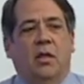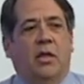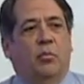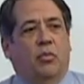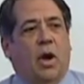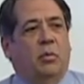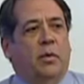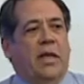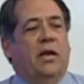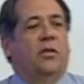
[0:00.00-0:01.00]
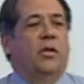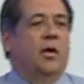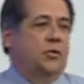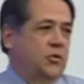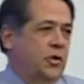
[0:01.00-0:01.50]
than probably anything
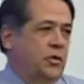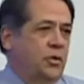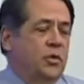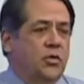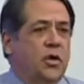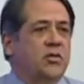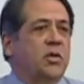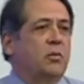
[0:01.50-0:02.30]
else you can do. It's also the